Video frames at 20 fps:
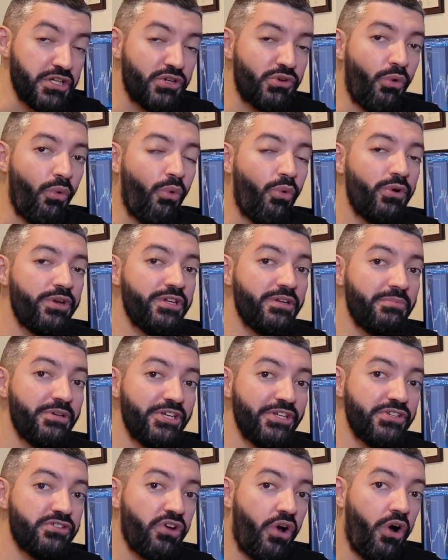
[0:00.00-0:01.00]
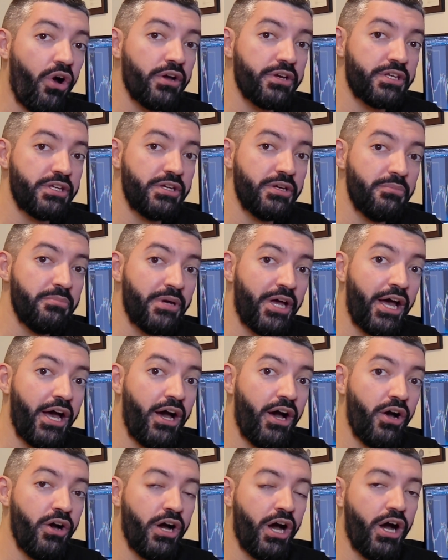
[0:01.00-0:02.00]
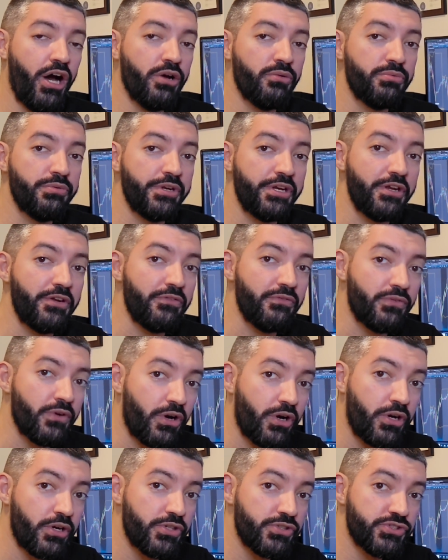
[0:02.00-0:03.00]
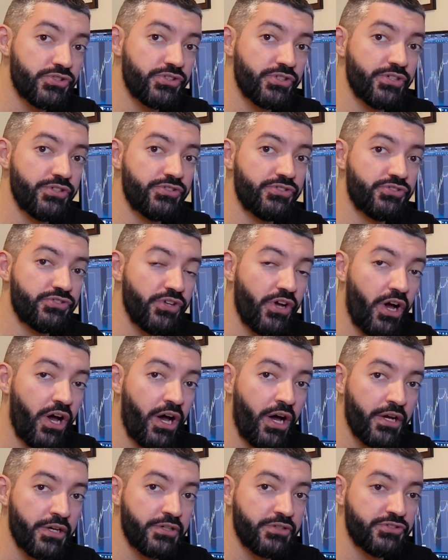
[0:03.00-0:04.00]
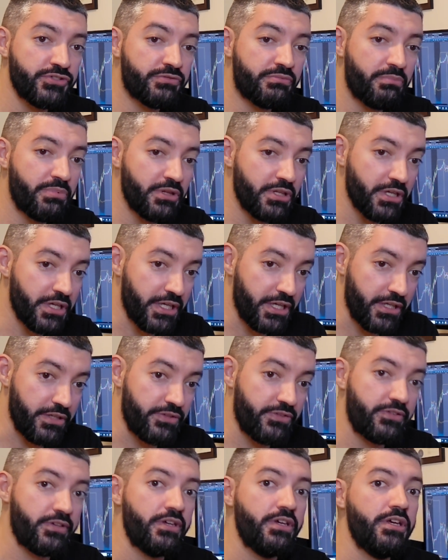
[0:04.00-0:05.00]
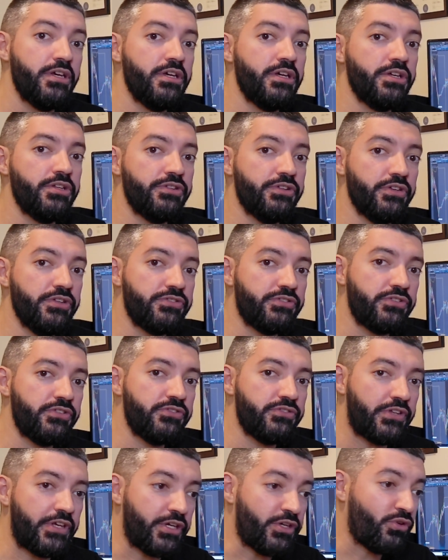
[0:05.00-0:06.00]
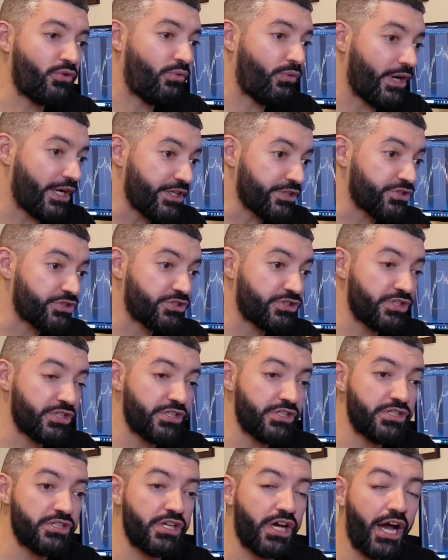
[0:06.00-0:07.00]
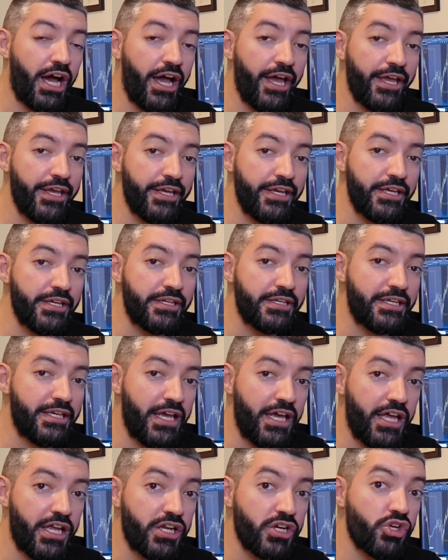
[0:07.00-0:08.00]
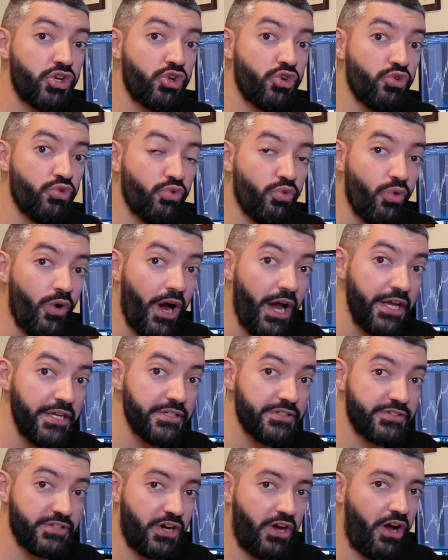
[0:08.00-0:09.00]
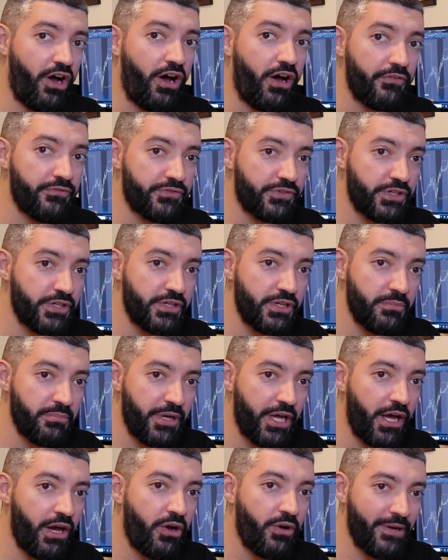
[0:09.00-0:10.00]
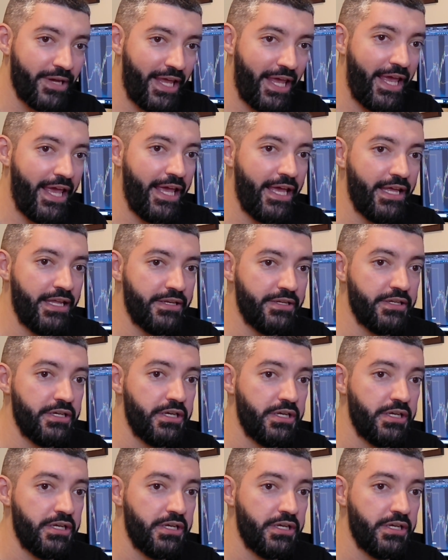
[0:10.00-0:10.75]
Going to be talking about a reverse stock split. This is a question I get quite often about, and